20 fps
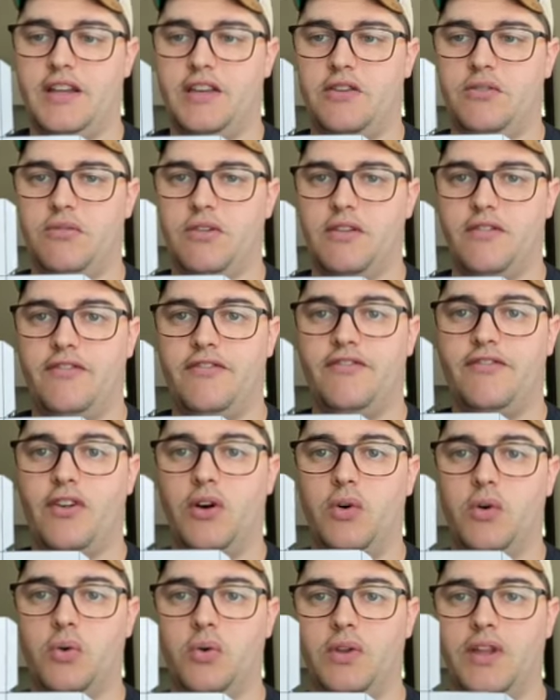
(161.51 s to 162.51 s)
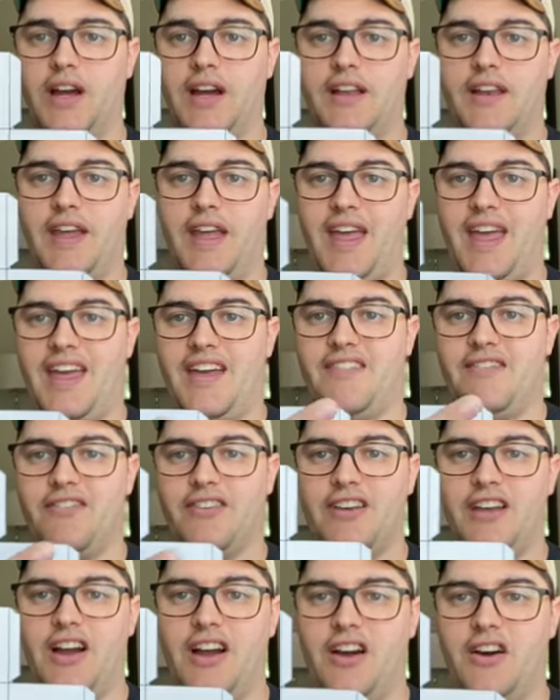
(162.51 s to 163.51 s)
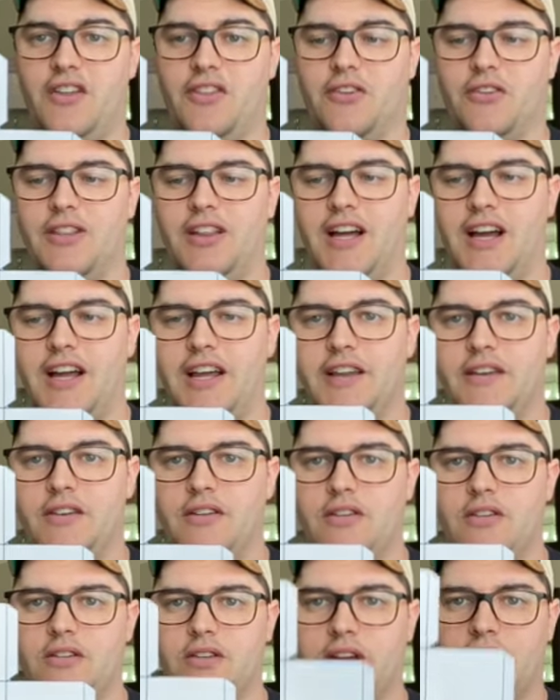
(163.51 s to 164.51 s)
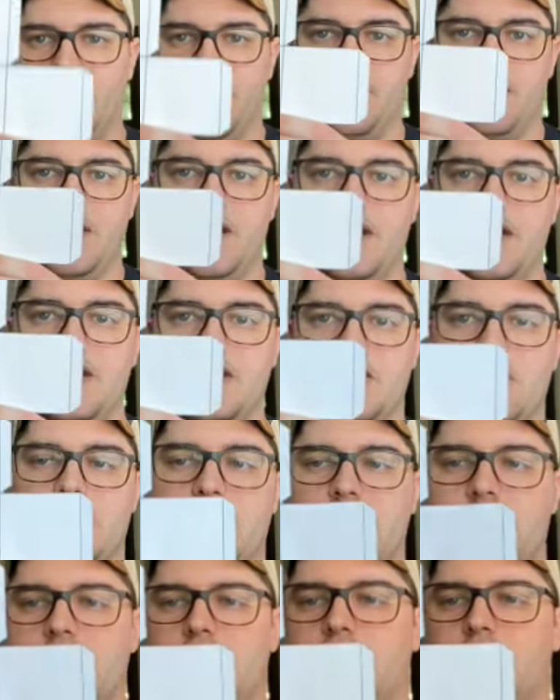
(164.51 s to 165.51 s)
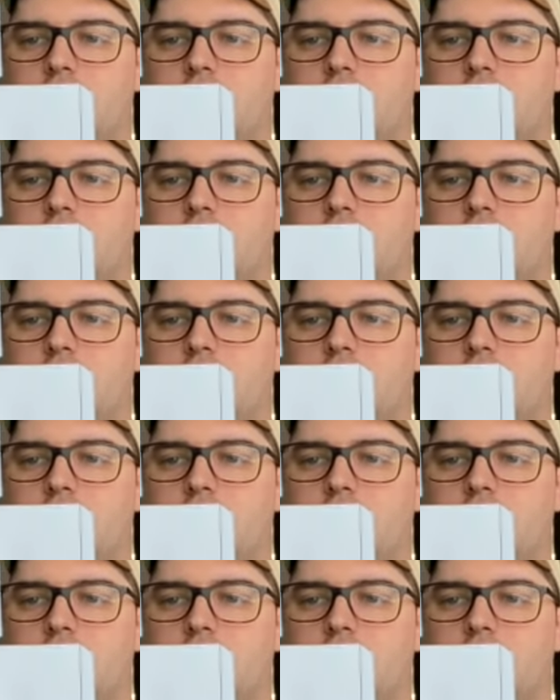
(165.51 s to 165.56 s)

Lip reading: You wanna fold on every other line, okay? So